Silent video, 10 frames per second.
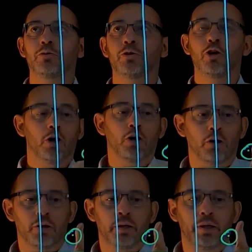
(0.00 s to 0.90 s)
to
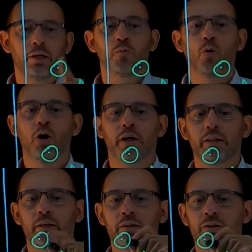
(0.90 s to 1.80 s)
go
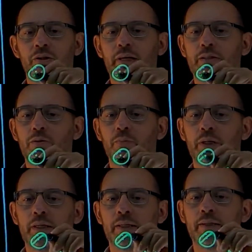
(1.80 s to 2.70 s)
inward, so it has to
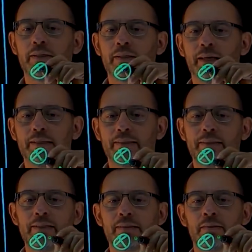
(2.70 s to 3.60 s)
be like
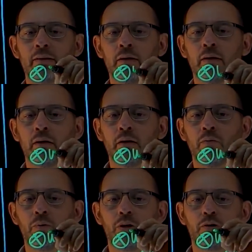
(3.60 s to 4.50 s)
this.
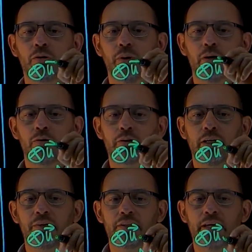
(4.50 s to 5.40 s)
We're going to make also
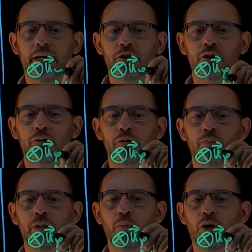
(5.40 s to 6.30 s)
another sketch to
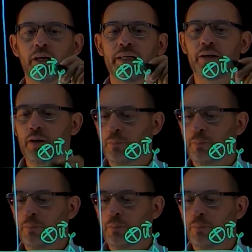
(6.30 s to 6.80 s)
be more clear